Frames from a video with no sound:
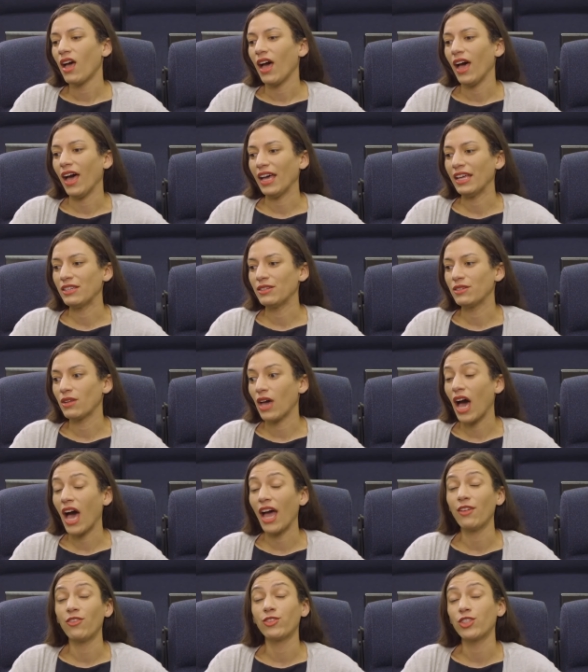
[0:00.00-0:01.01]
And
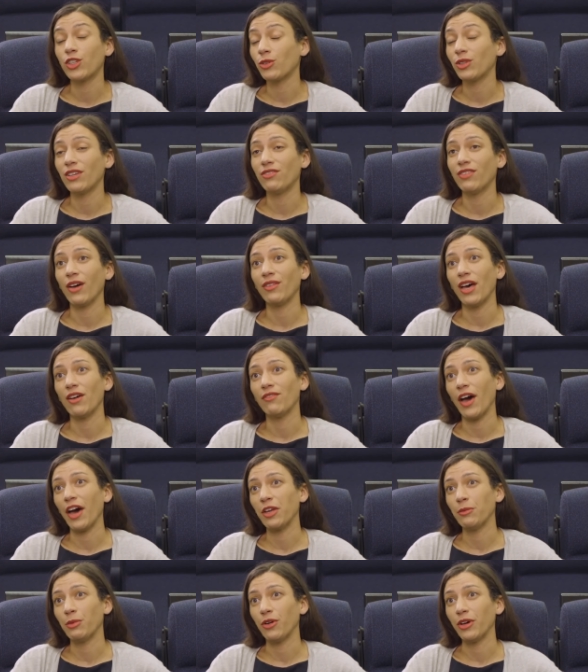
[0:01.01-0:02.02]
I've certainly found that
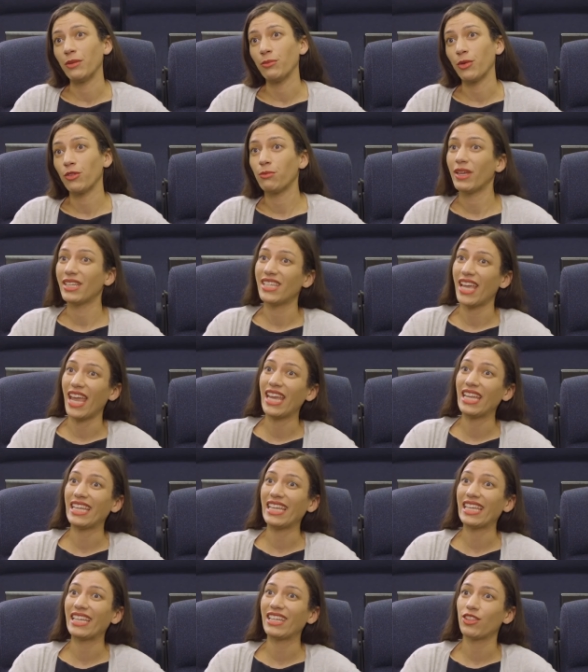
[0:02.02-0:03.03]
valuable in both
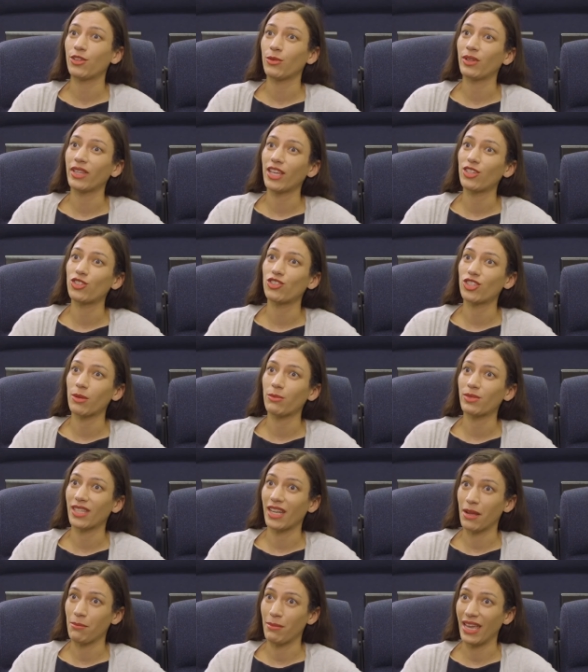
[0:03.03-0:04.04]
maintaining the relationships
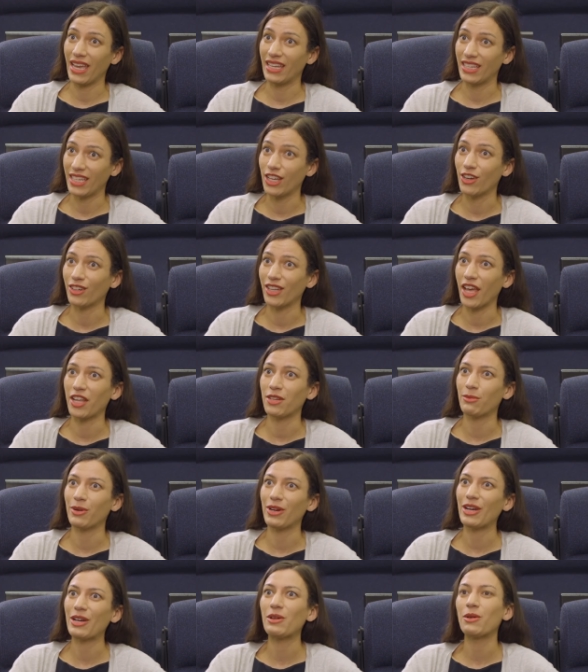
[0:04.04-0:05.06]
that I made here in
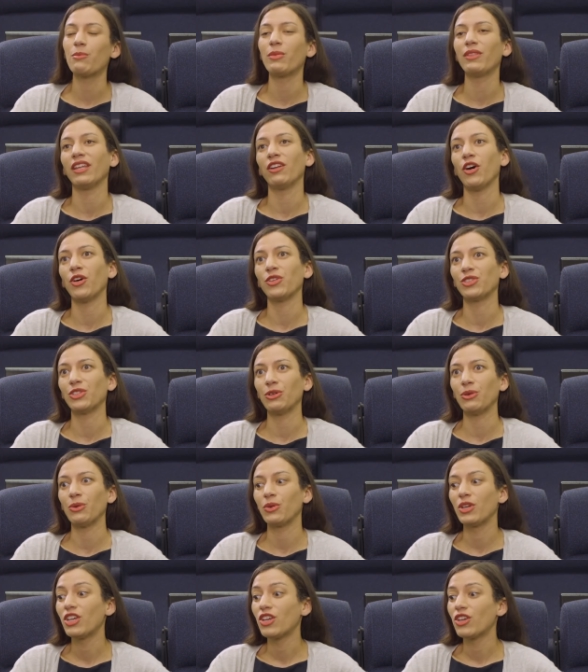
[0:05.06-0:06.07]
Edinburgh, but then
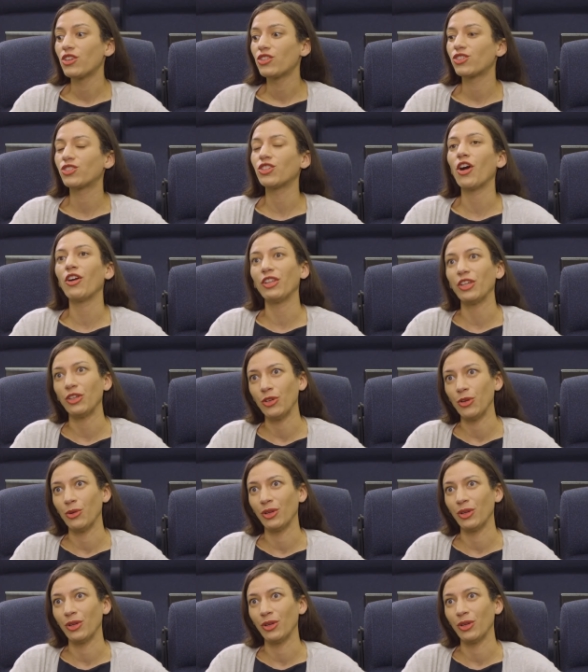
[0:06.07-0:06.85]
also starting new